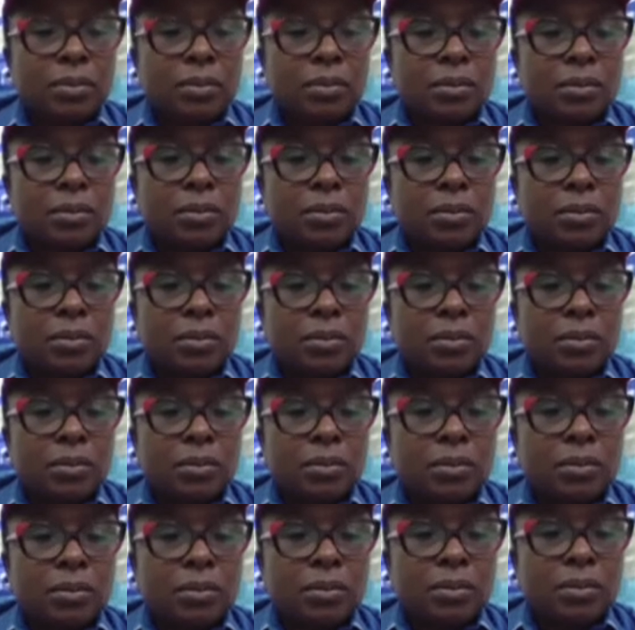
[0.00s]

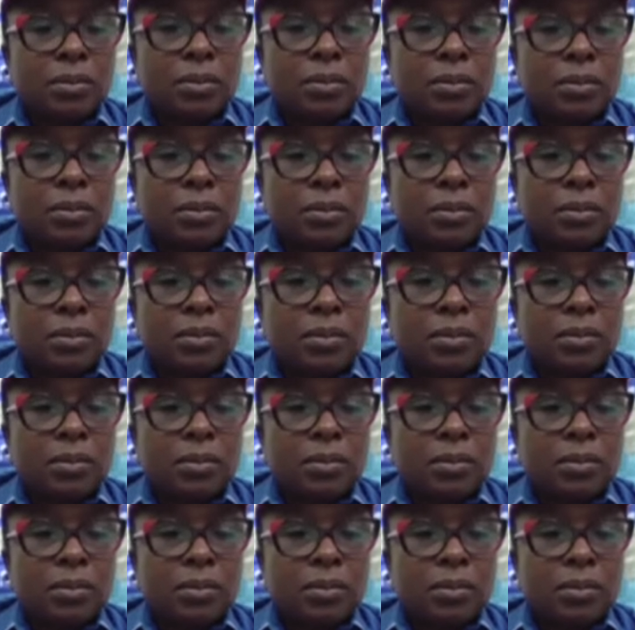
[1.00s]

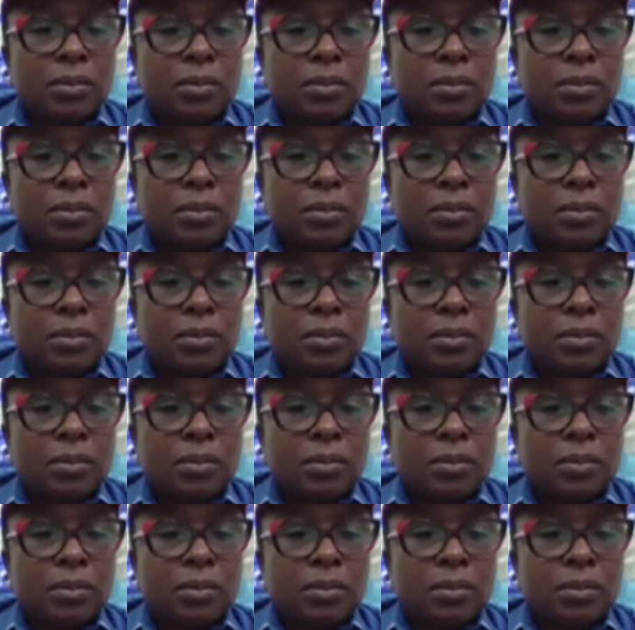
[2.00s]
The person shown says nothing.